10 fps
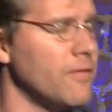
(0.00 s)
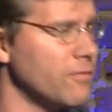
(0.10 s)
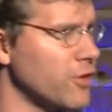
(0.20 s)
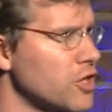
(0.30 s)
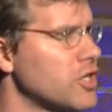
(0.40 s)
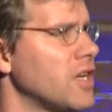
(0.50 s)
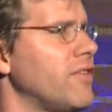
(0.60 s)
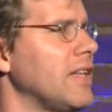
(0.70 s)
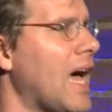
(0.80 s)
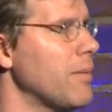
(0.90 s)
version
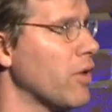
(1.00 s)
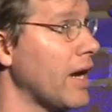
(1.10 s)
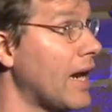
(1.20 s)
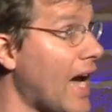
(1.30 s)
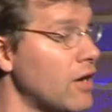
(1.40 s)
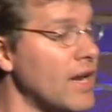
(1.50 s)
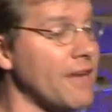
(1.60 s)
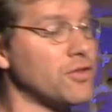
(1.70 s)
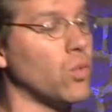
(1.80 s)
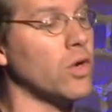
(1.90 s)
of a library. And I don't
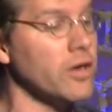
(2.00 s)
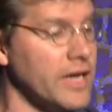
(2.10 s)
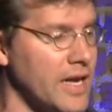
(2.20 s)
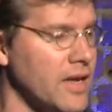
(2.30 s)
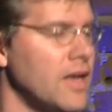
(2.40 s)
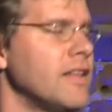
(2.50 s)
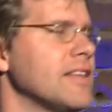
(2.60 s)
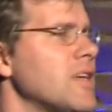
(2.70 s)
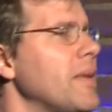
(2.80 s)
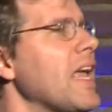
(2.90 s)
have to worry
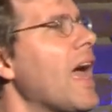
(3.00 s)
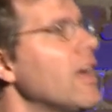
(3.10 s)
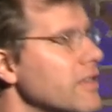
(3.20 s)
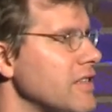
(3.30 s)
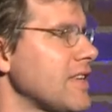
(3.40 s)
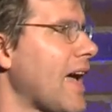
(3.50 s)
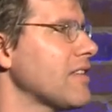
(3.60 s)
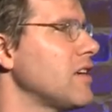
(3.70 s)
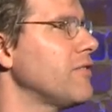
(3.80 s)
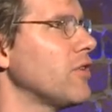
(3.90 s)
that somebody else is
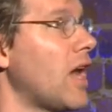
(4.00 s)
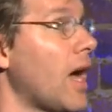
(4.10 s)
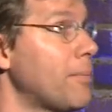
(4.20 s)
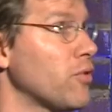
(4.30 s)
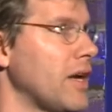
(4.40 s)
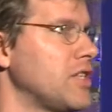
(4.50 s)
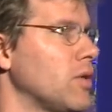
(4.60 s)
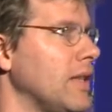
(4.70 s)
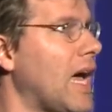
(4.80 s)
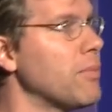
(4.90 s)
asking for an upgrade
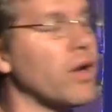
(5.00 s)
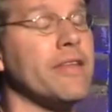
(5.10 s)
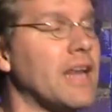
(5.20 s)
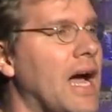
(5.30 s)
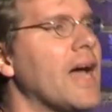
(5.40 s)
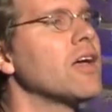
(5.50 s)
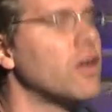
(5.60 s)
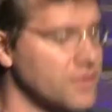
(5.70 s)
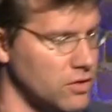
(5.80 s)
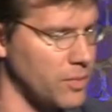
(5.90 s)
to a library that I
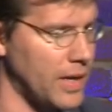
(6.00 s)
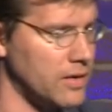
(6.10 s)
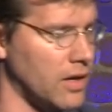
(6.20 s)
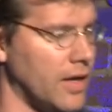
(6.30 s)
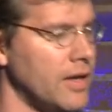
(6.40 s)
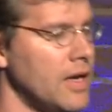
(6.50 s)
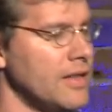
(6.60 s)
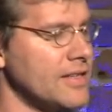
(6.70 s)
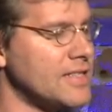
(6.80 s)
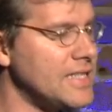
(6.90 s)
also depend on.
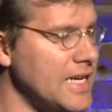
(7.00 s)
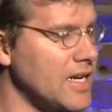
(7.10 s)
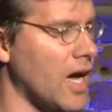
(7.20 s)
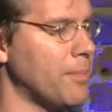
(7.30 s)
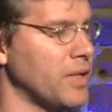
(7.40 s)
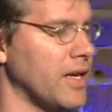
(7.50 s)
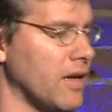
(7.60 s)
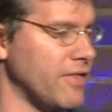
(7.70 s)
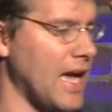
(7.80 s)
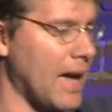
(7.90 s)
This decoupling
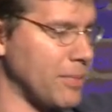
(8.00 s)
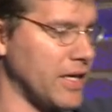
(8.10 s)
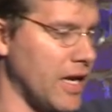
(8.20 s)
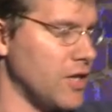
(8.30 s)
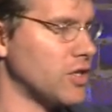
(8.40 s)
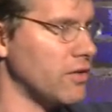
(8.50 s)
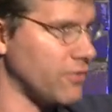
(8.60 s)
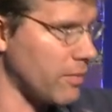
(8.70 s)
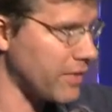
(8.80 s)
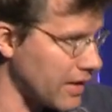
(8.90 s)
of the application
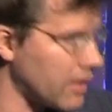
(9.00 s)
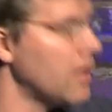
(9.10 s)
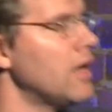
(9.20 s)
from the